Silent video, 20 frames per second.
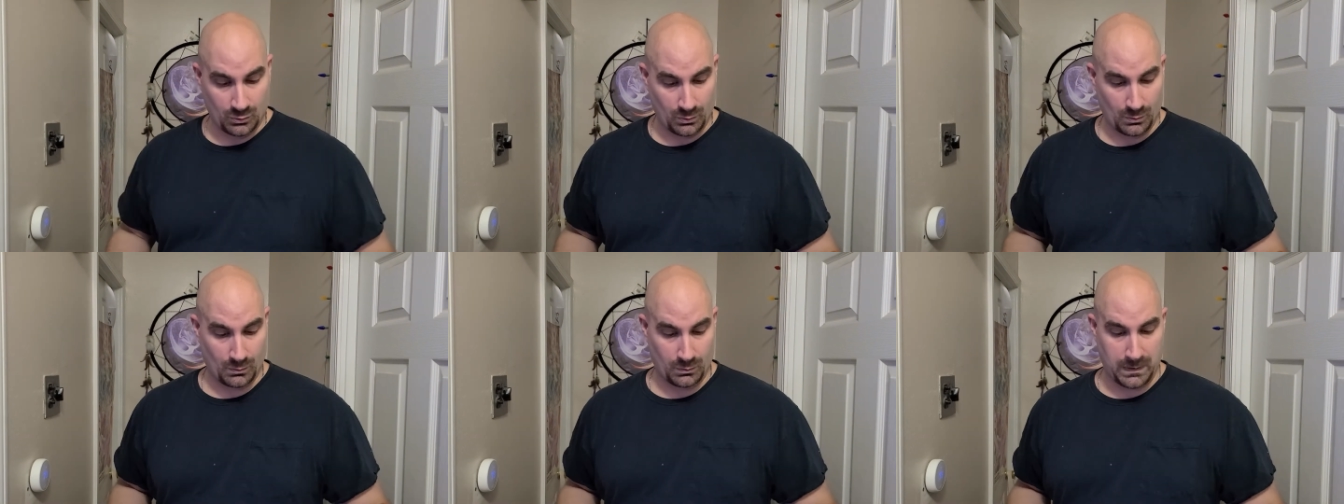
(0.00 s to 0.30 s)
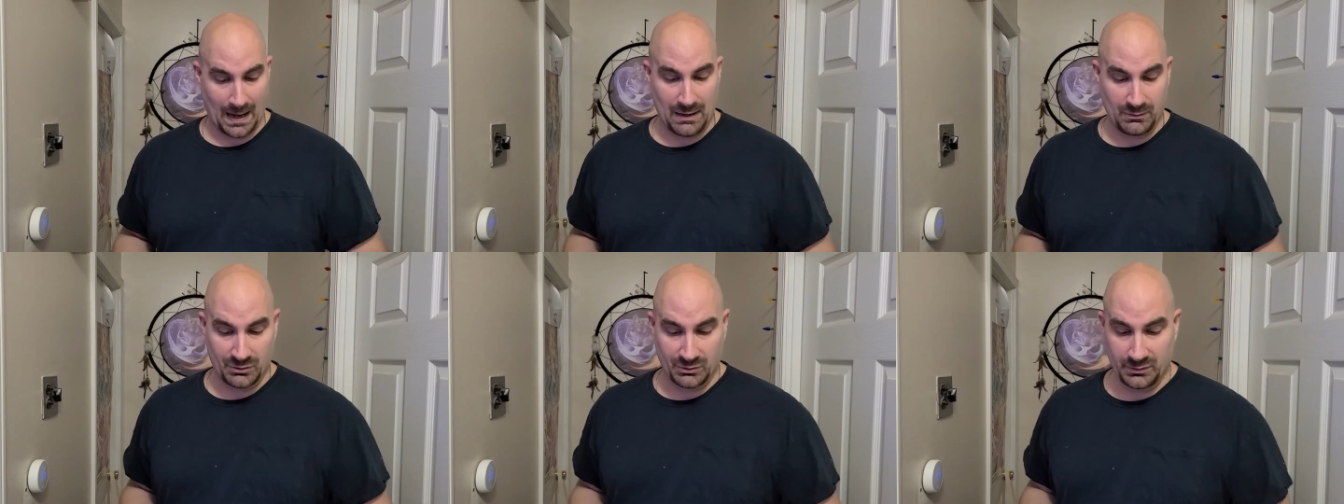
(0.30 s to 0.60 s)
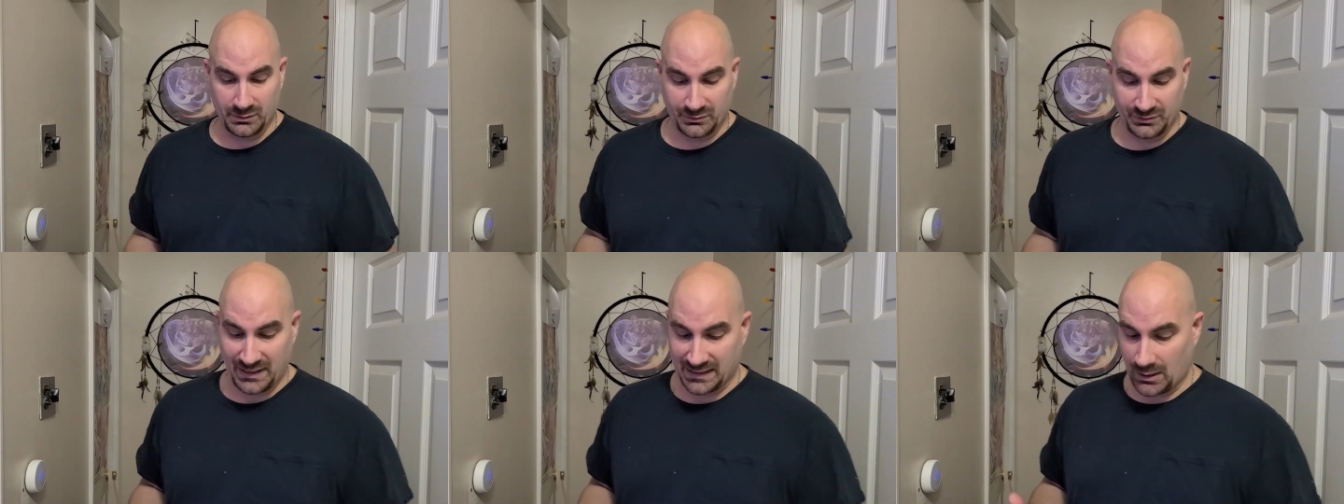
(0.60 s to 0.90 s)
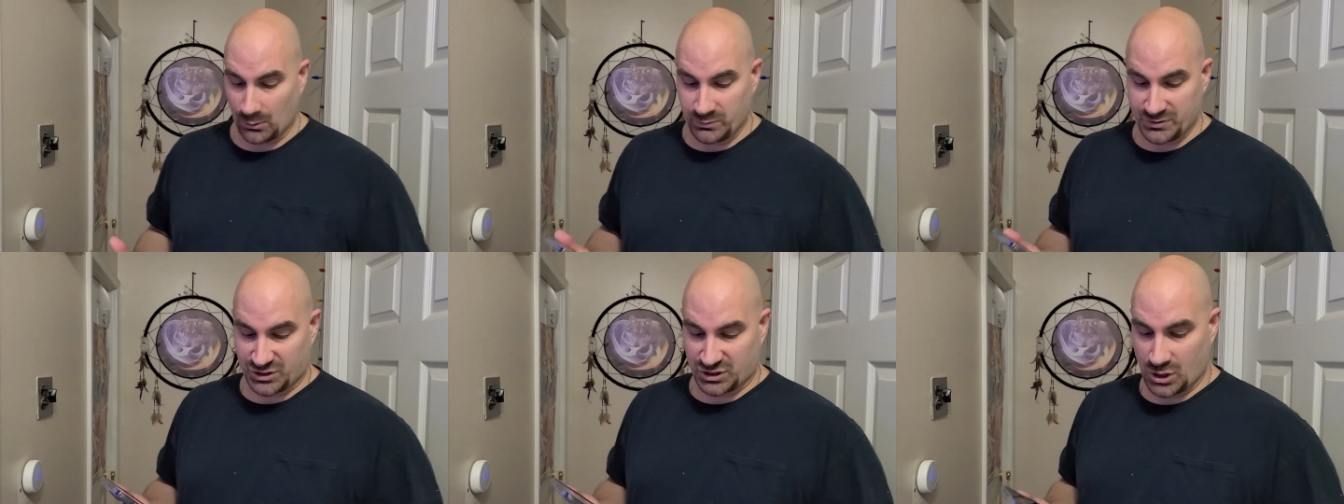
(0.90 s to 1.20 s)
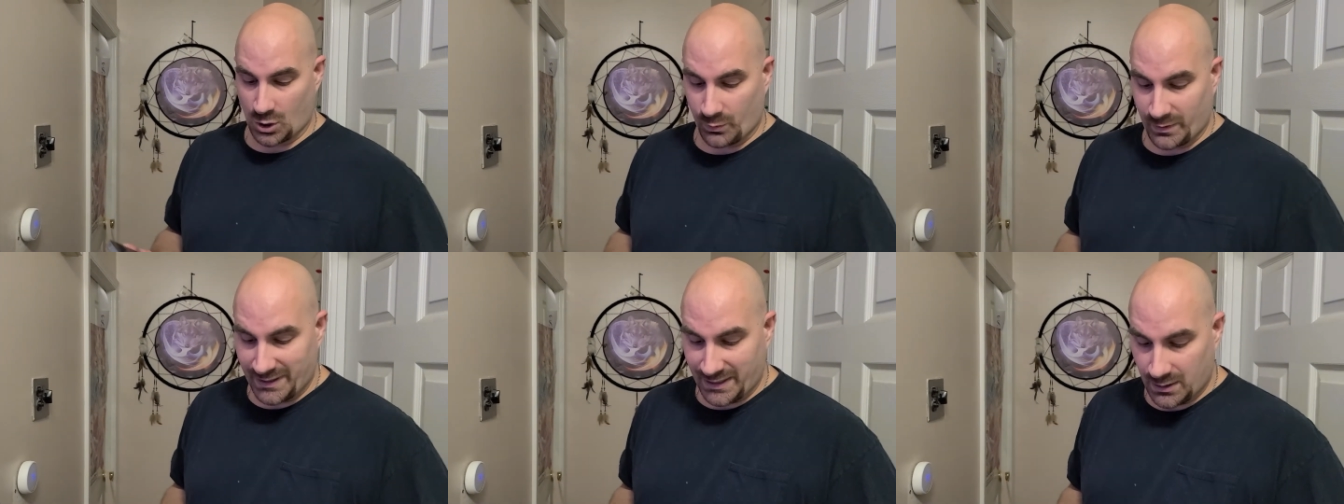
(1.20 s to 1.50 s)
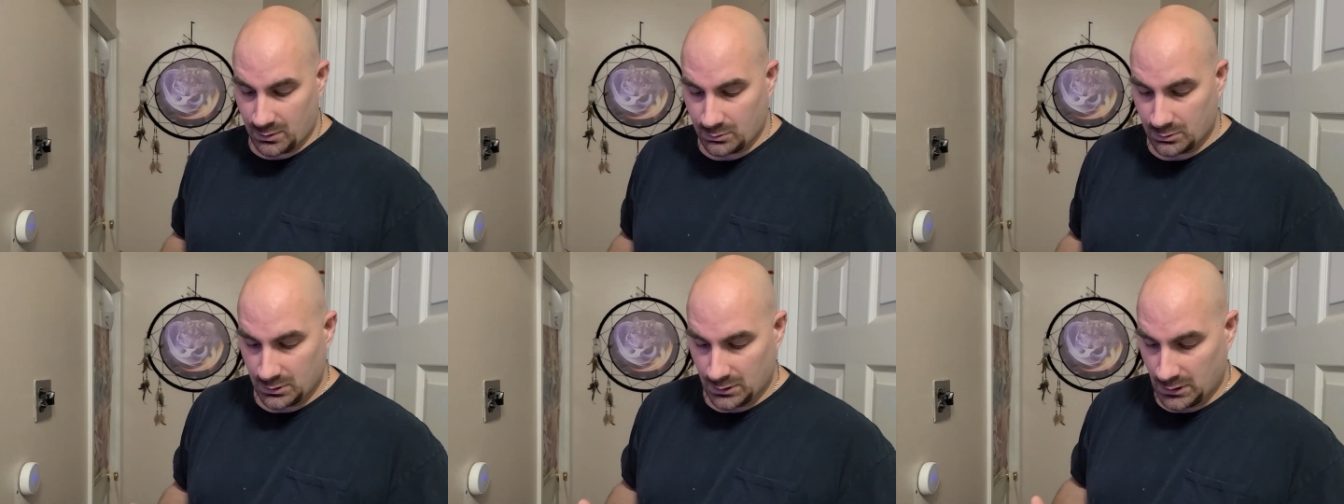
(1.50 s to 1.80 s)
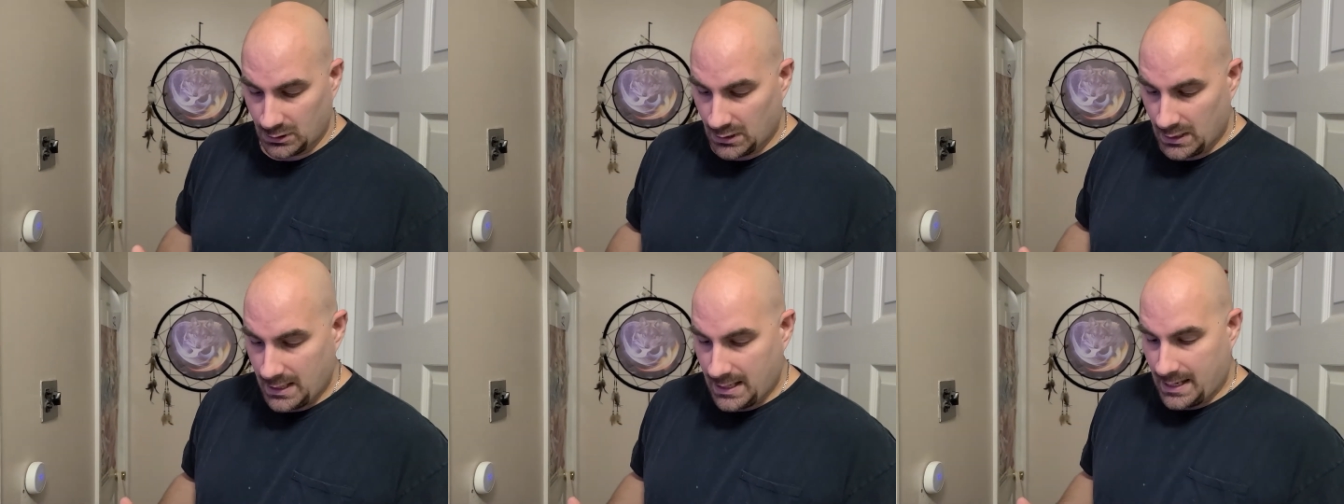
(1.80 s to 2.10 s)
router that I was showing you.
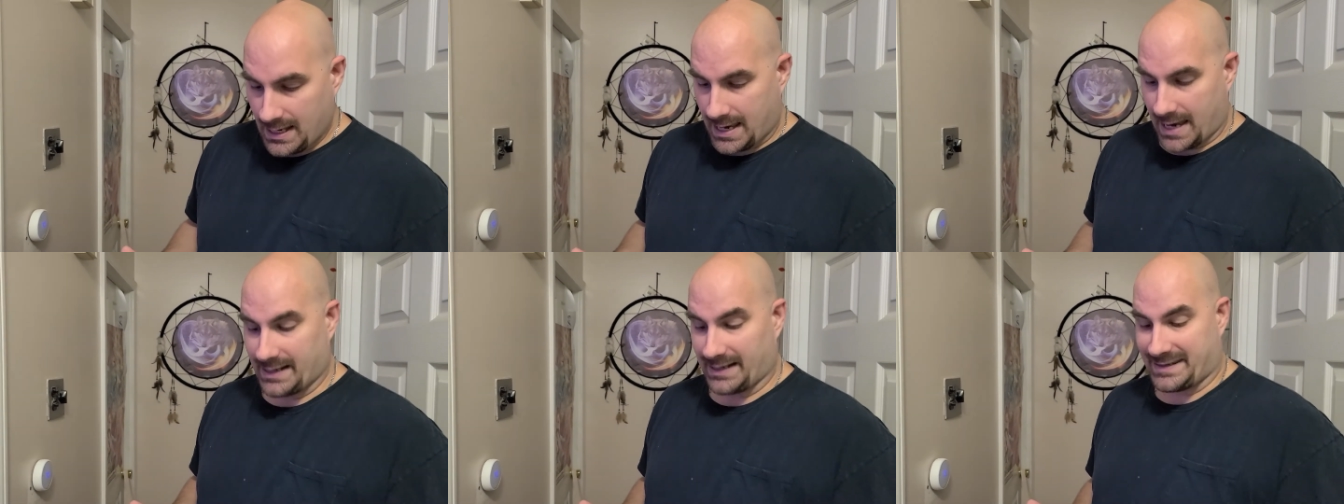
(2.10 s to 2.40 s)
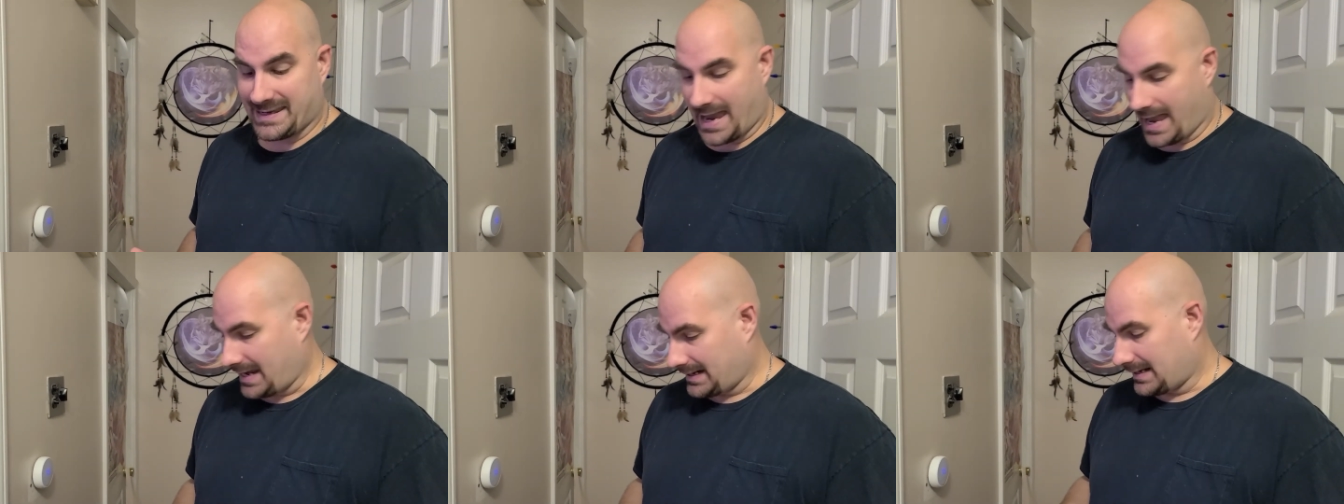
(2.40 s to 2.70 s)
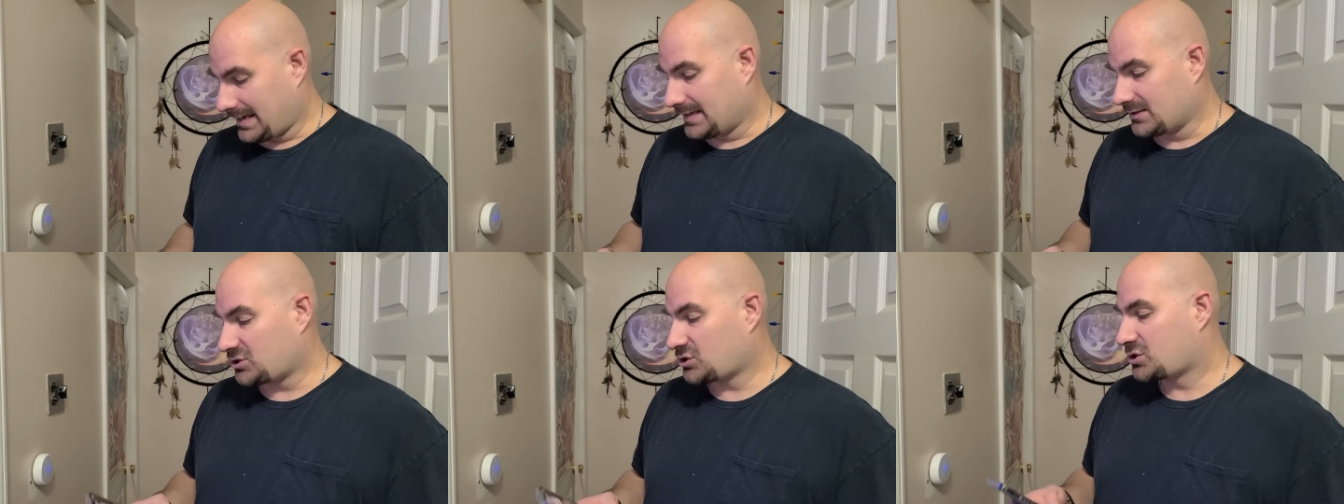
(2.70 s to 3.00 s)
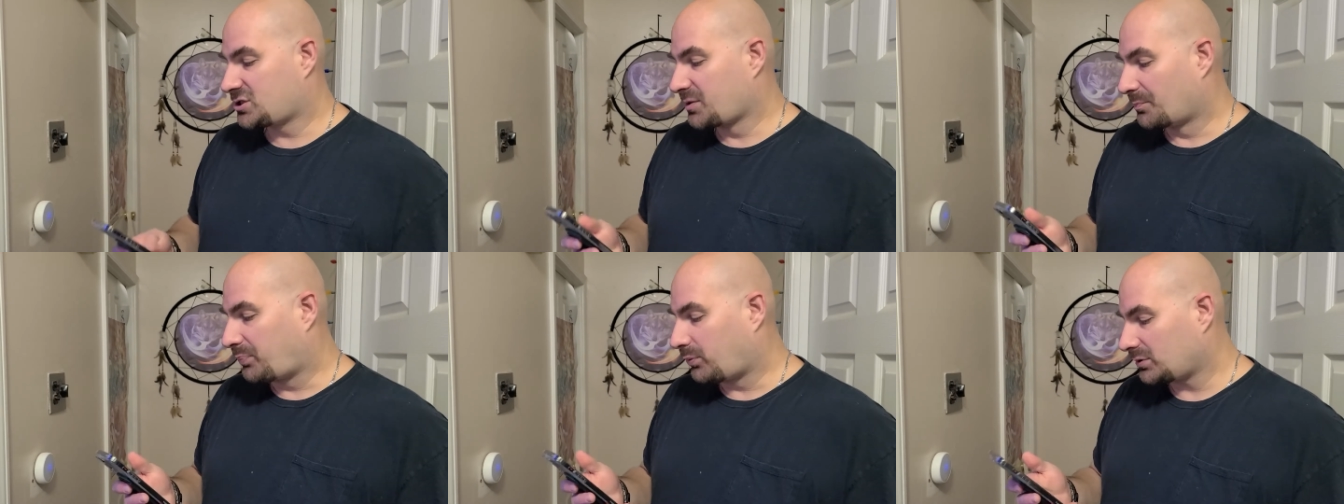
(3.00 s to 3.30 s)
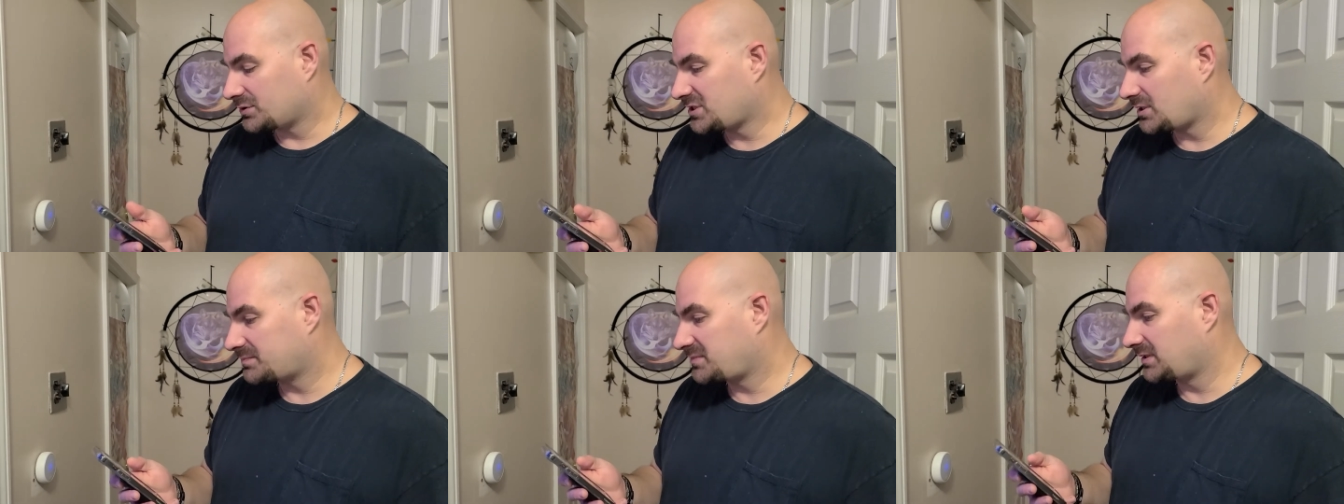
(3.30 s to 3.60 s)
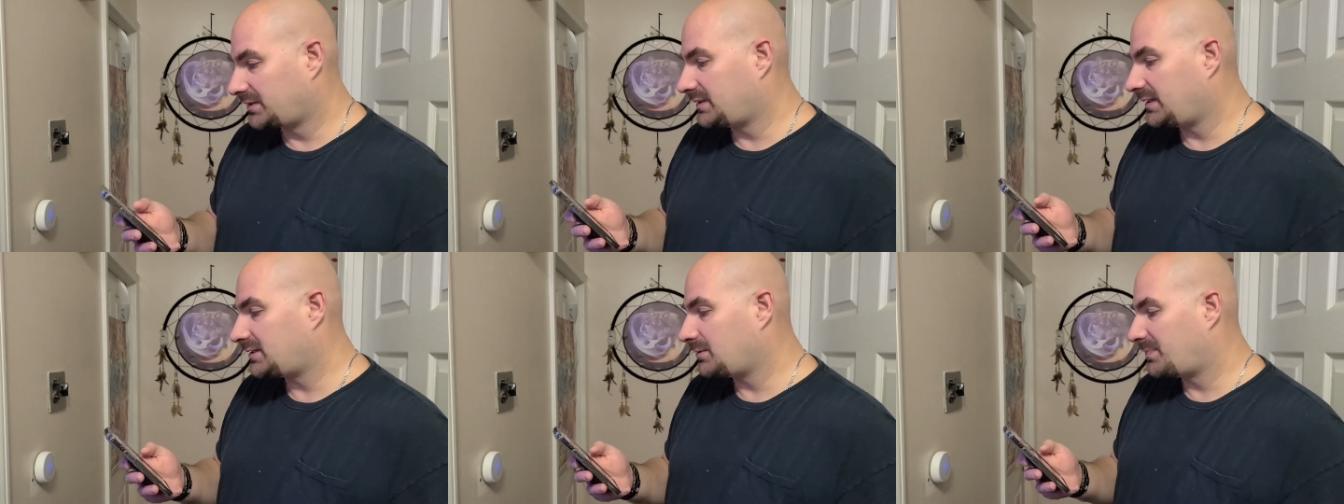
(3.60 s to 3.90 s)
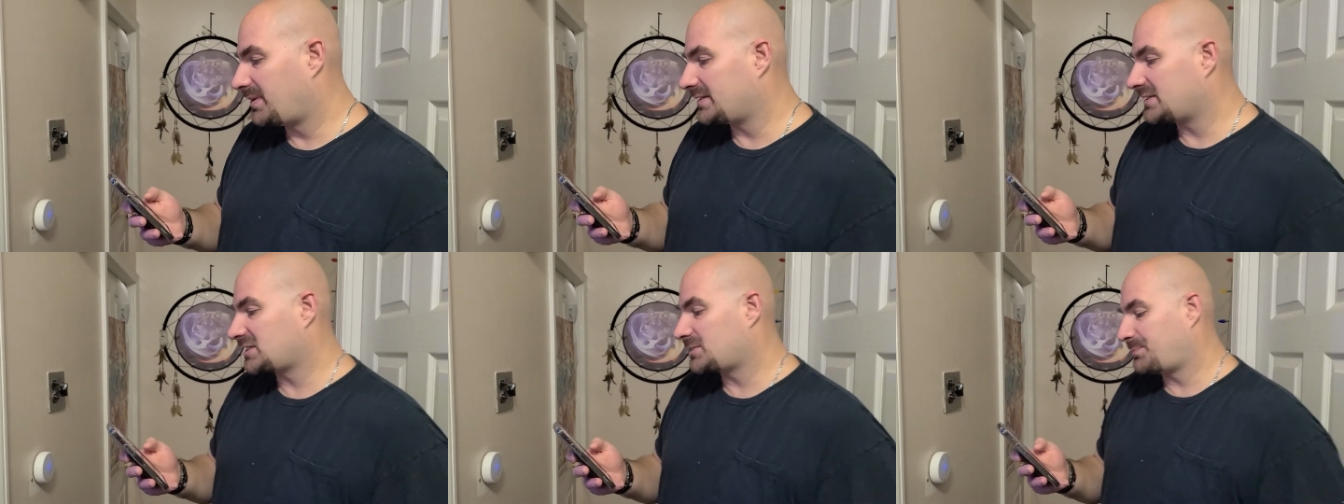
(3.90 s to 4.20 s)
And again, it supports up to
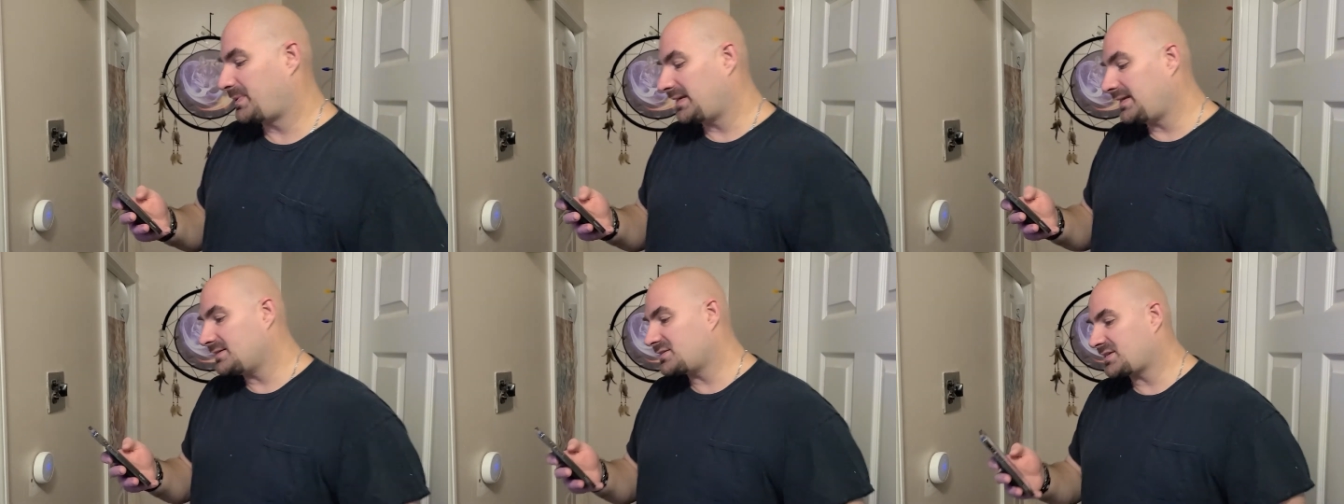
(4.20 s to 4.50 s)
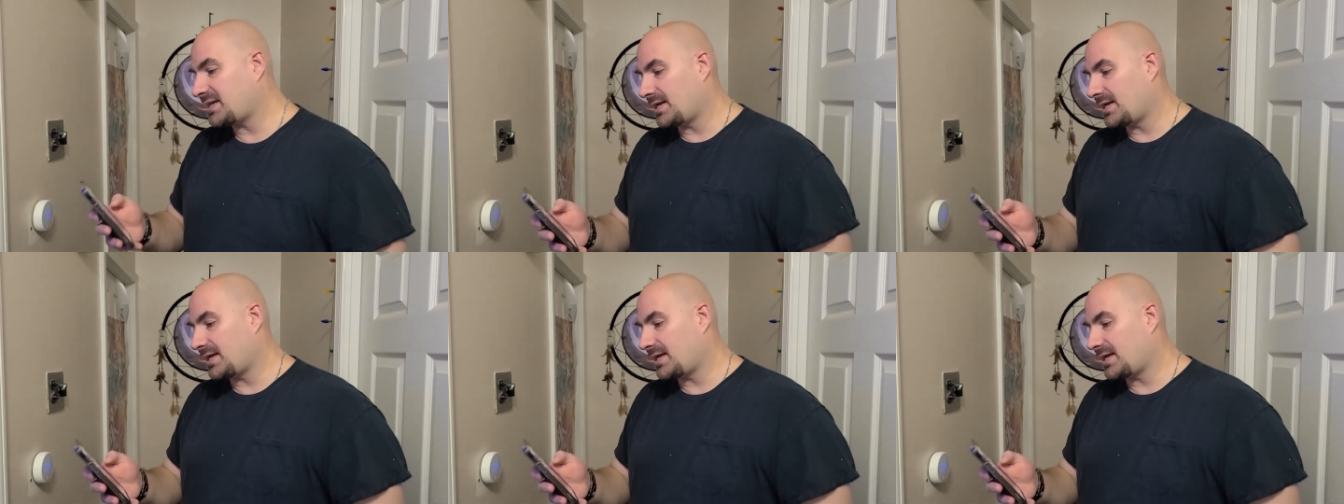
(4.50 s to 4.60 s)
gigabit speeds.